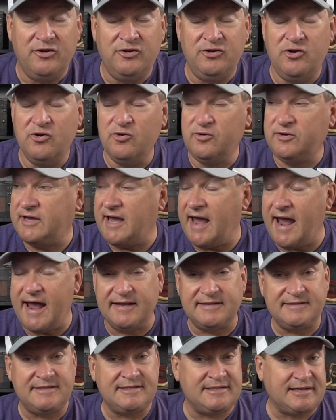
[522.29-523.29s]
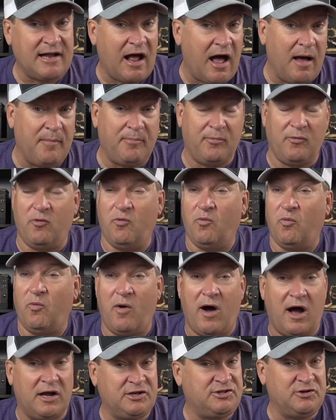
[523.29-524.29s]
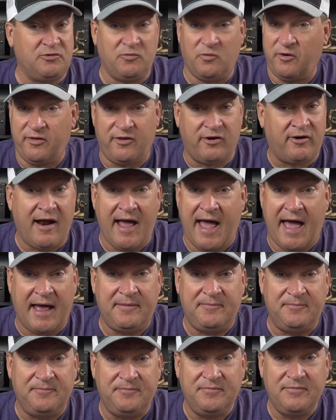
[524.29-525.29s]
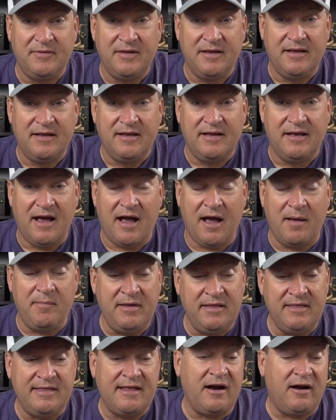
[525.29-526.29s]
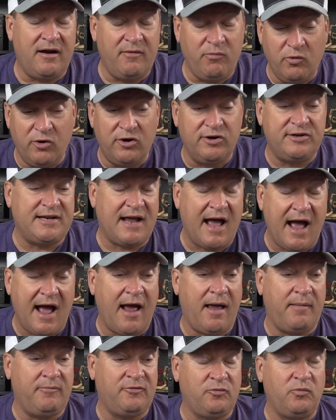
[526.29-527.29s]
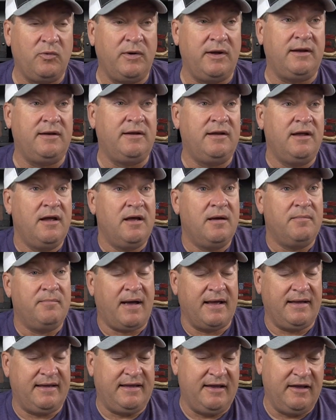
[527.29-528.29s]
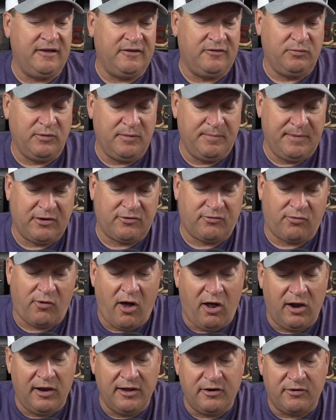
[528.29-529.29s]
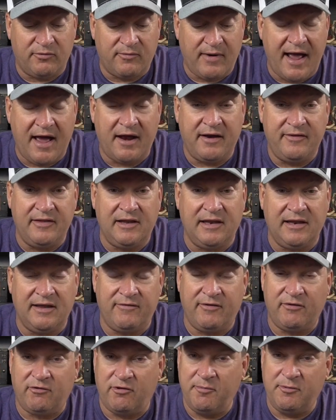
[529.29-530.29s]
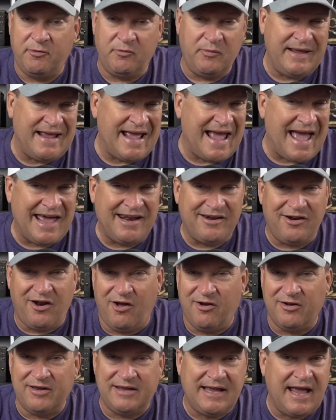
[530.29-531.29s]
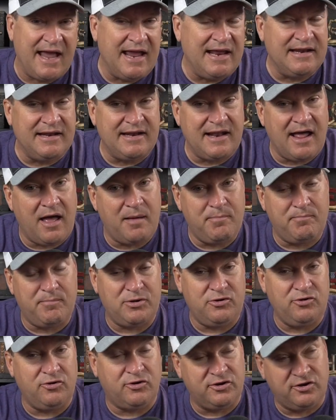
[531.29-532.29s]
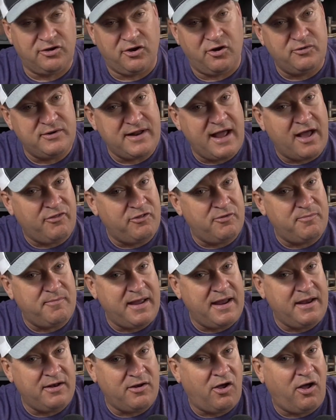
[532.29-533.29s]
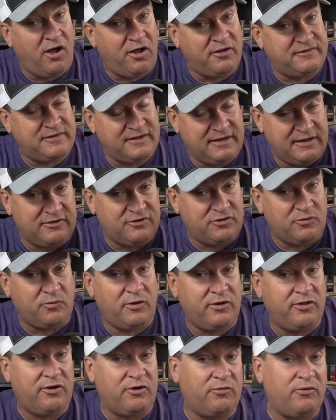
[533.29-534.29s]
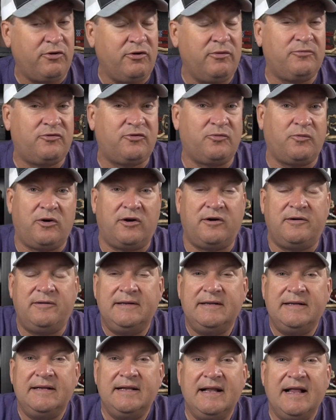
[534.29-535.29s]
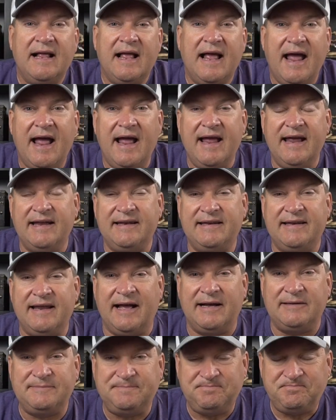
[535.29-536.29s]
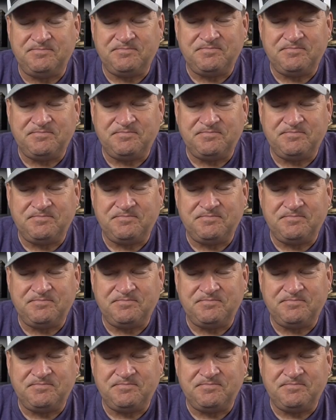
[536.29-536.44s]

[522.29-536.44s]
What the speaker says: you can't stop watching where they're at. I mean, there were times when my kids would be crawling around in the living room and we had it all gated up, but you could go down the main hall to get to where their rooms were. And the